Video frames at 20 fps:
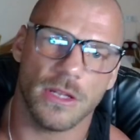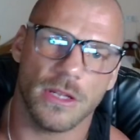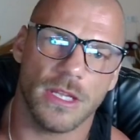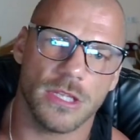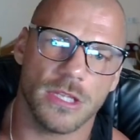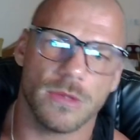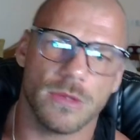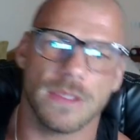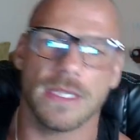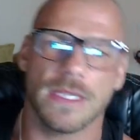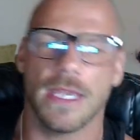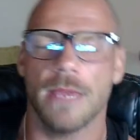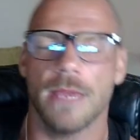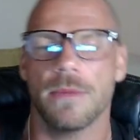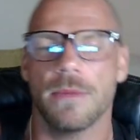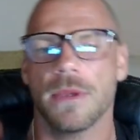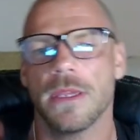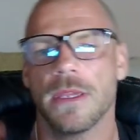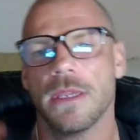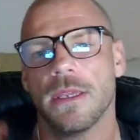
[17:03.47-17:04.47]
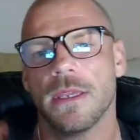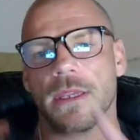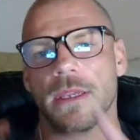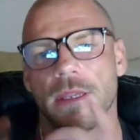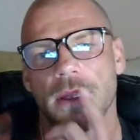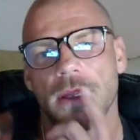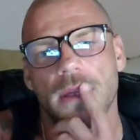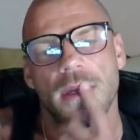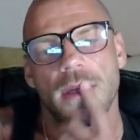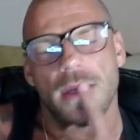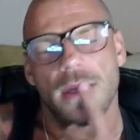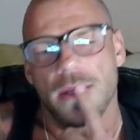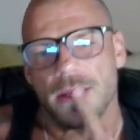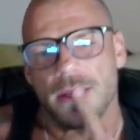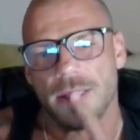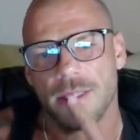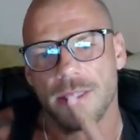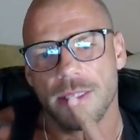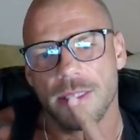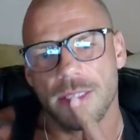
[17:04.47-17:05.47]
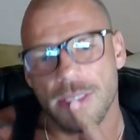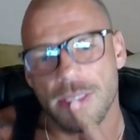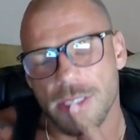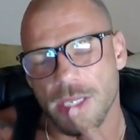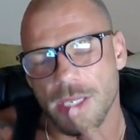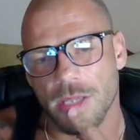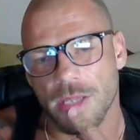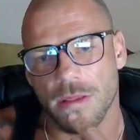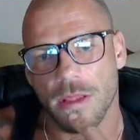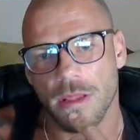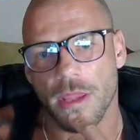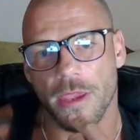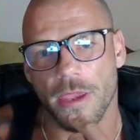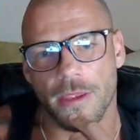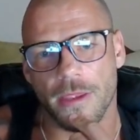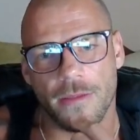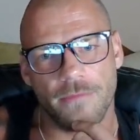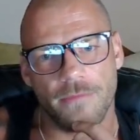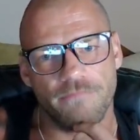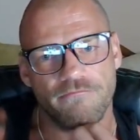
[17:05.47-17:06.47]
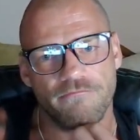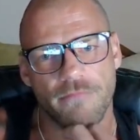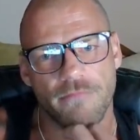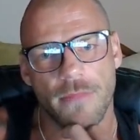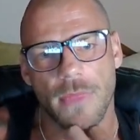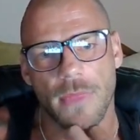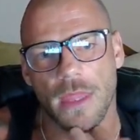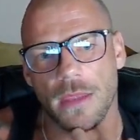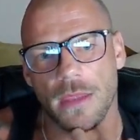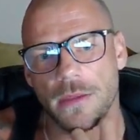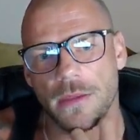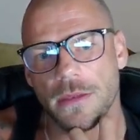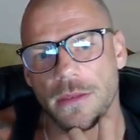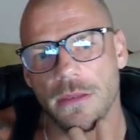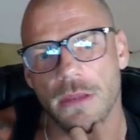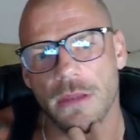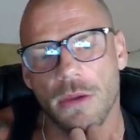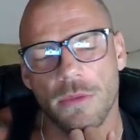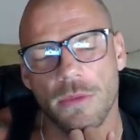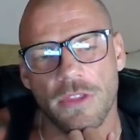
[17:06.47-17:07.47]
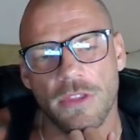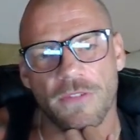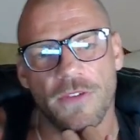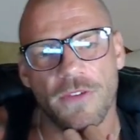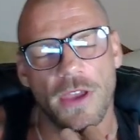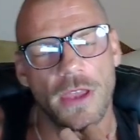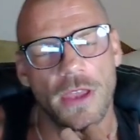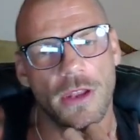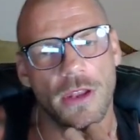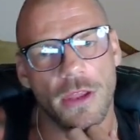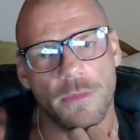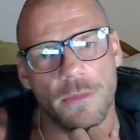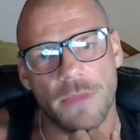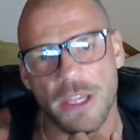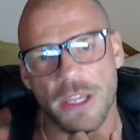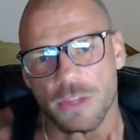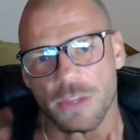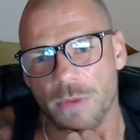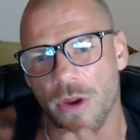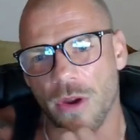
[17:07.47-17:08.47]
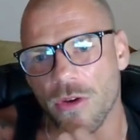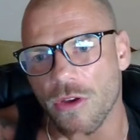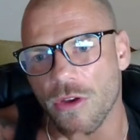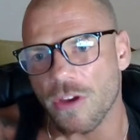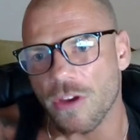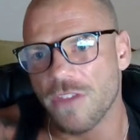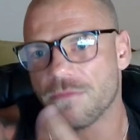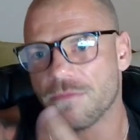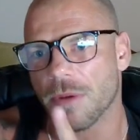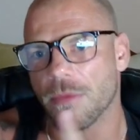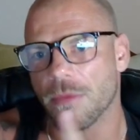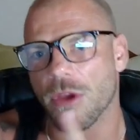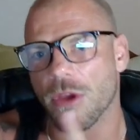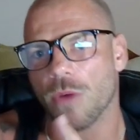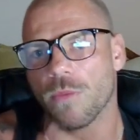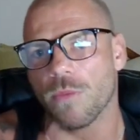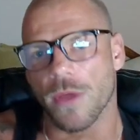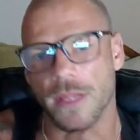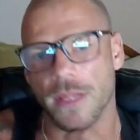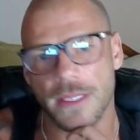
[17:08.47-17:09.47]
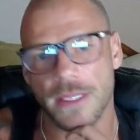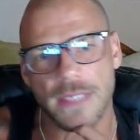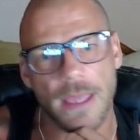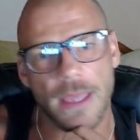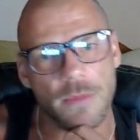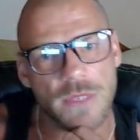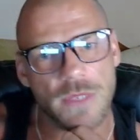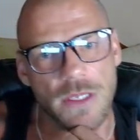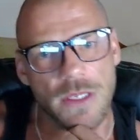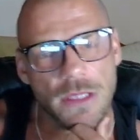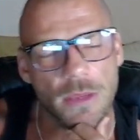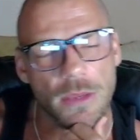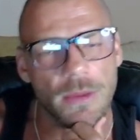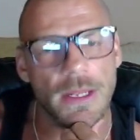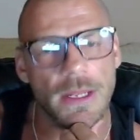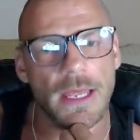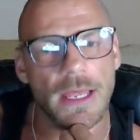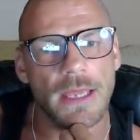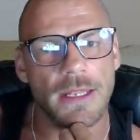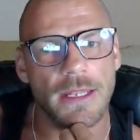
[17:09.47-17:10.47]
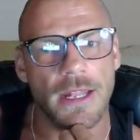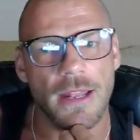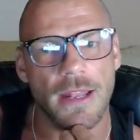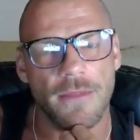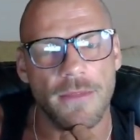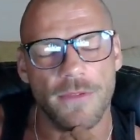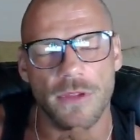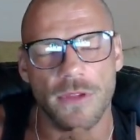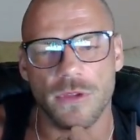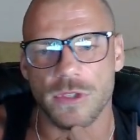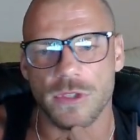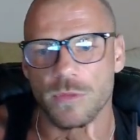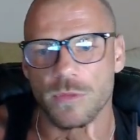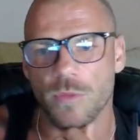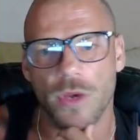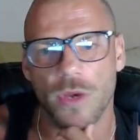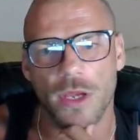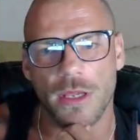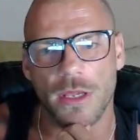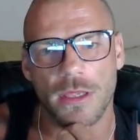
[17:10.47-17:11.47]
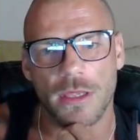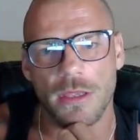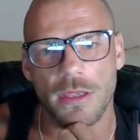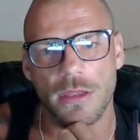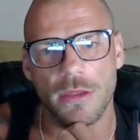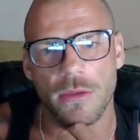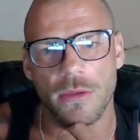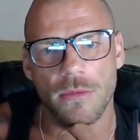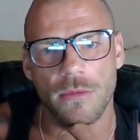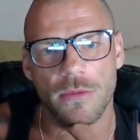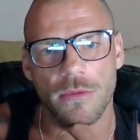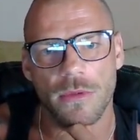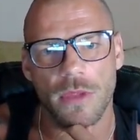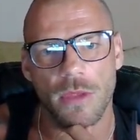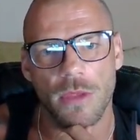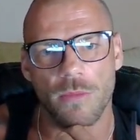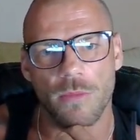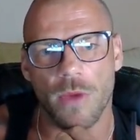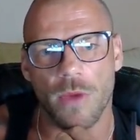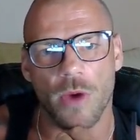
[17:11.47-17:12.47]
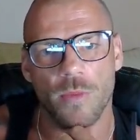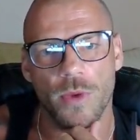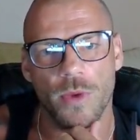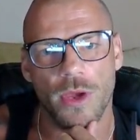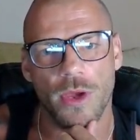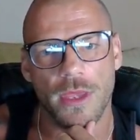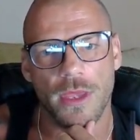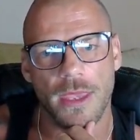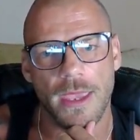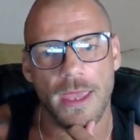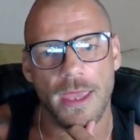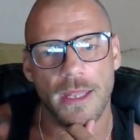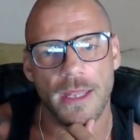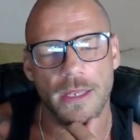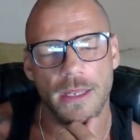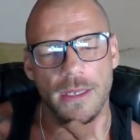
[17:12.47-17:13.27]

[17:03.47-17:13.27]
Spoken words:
into a teep. To, like, you know, with a fighter like Petchmorakot, you've probably got one attempt at doing that, and then if it doesn't work, it won't work again.